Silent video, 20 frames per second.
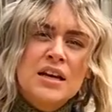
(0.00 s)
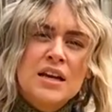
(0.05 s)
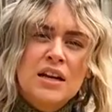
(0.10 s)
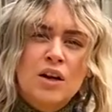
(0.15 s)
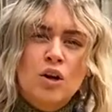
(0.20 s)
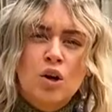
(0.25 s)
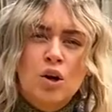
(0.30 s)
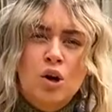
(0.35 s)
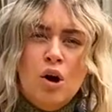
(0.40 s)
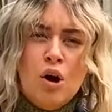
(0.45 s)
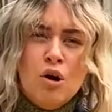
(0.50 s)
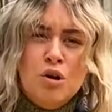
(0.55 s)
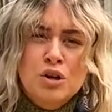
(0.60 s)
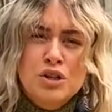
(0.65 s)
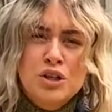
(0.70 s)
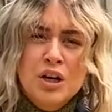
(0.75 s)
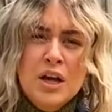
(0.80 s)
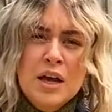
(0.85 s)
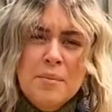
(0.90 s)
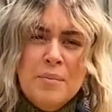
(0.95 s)
in a
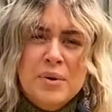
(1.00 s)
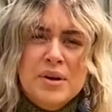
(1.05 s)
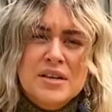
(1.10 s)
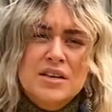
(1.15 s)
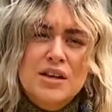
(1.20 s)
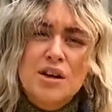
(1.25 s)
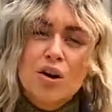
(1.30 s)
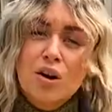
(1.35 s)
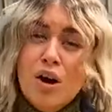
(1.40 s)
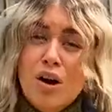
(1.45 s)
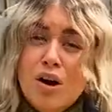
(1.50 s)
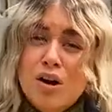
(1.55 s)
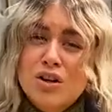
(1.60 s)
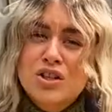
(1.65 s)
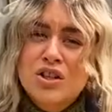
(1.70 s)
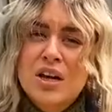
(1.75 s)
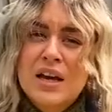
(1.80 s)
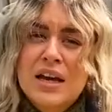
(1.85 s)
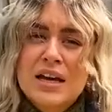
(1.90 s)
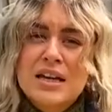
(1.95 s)
cloche, because a
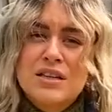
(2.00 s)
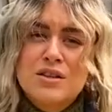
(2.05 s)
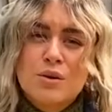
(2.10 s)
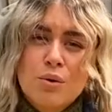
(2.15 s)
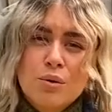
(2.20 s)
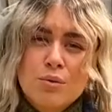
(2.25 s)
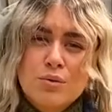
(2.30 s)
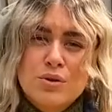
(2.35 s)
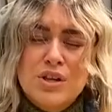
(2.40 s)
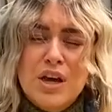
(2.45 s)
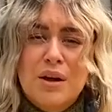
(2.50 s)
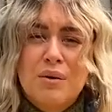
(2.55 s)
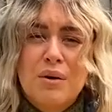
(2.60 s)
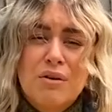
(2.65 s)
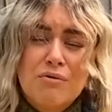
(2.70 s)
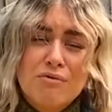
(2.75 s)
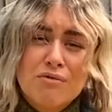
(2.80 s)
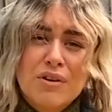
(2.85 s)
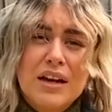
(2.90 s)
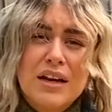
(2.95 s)
cloche is also
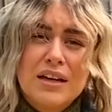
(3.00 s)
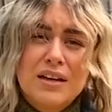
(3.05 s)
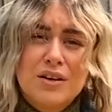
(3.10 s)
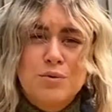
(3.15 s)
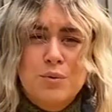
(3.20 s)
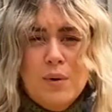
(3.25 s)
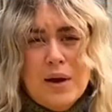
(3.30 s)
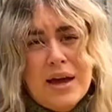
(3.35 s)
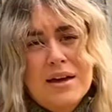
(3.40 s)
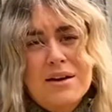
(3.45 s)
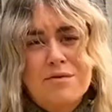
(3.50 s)
a really good way